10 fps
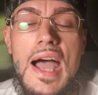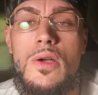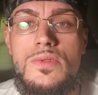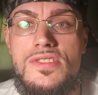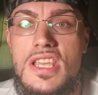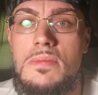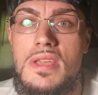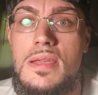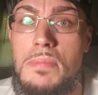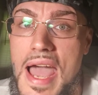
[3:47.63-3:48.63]
who seen
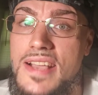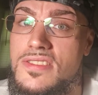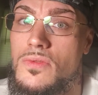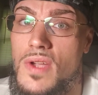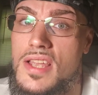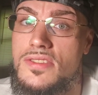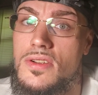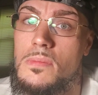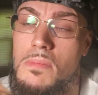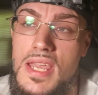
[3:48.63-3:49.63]
me pass the
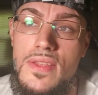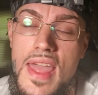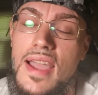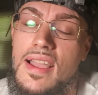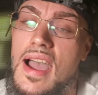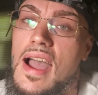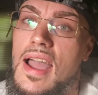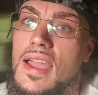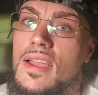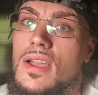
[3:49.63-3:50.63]
razor, me and that
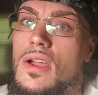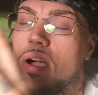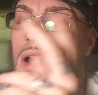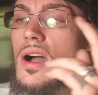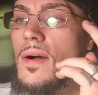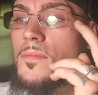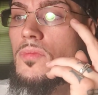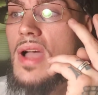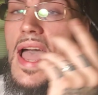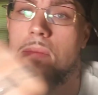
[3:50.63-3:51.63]
guy
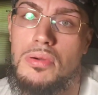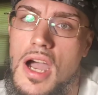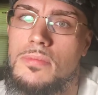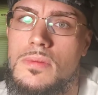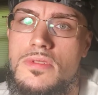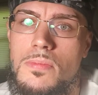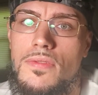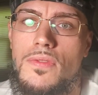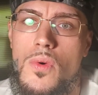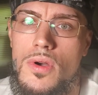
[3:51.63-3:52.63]
had problems
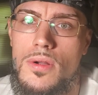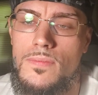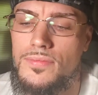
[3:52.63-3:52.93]
before.